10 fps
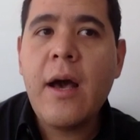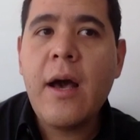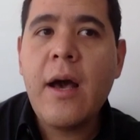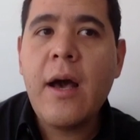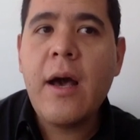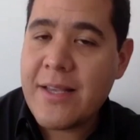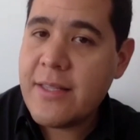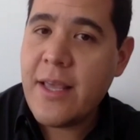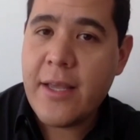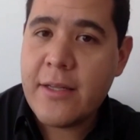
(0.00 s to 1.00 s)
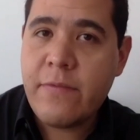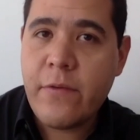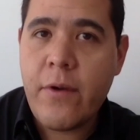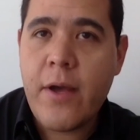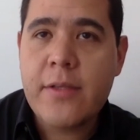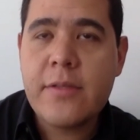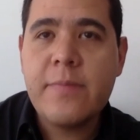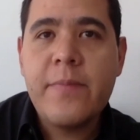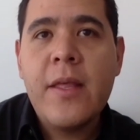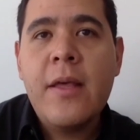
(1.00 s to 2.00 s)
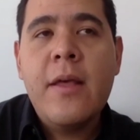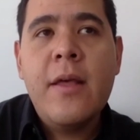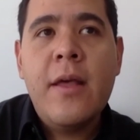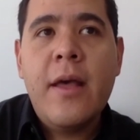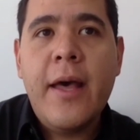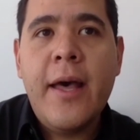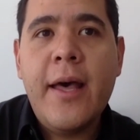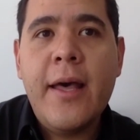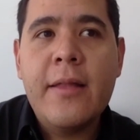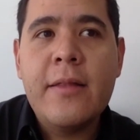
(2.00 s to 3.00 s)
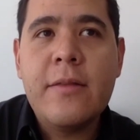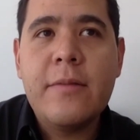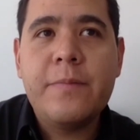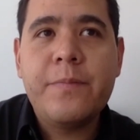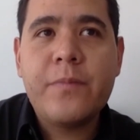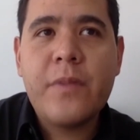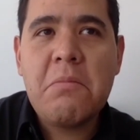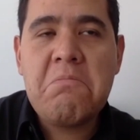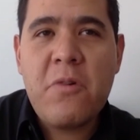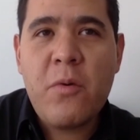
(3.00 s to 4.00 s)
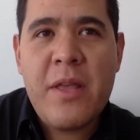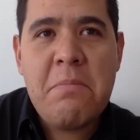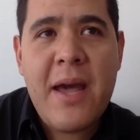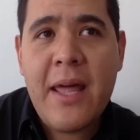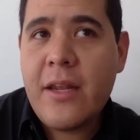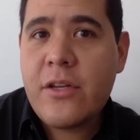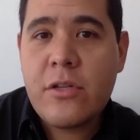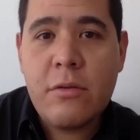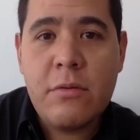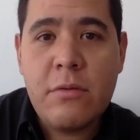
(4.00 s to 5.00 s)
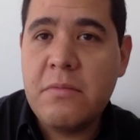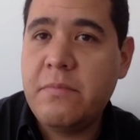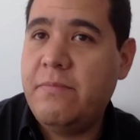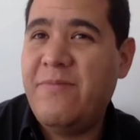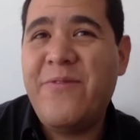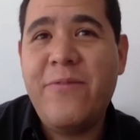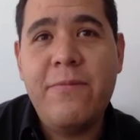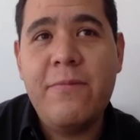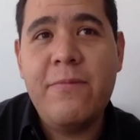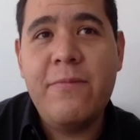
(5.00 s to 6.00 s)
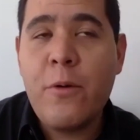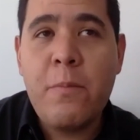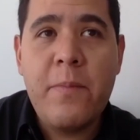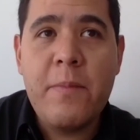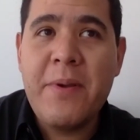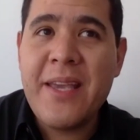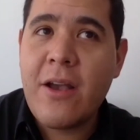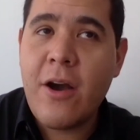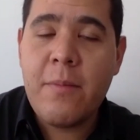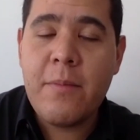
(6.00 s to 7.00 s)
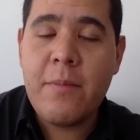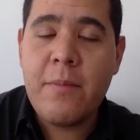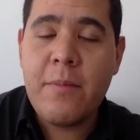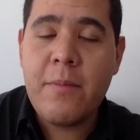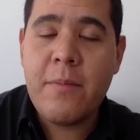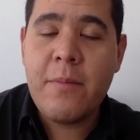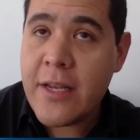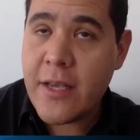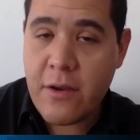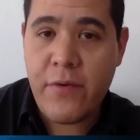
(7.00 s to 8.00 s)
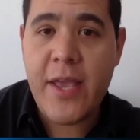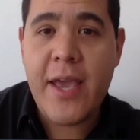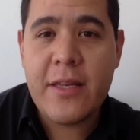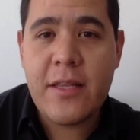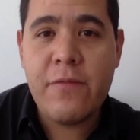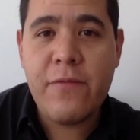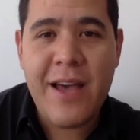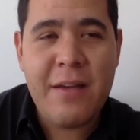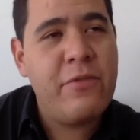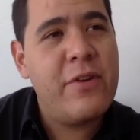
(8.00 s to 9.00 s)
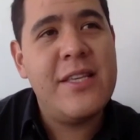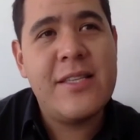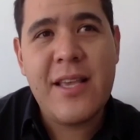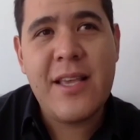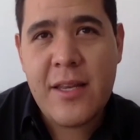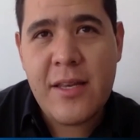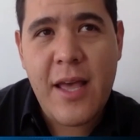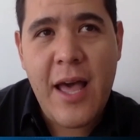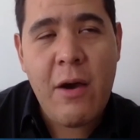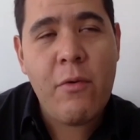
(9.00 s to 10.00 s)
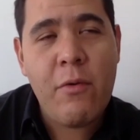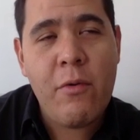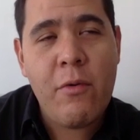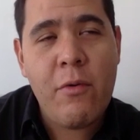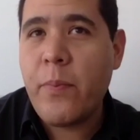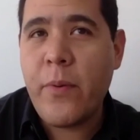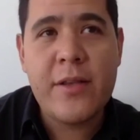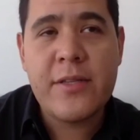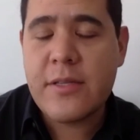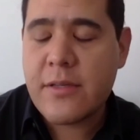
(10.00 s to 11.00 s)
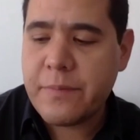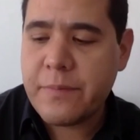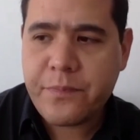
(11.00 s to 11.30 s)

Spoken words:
thought it was the end for us, and we managed to become really creative and redesign our whole process.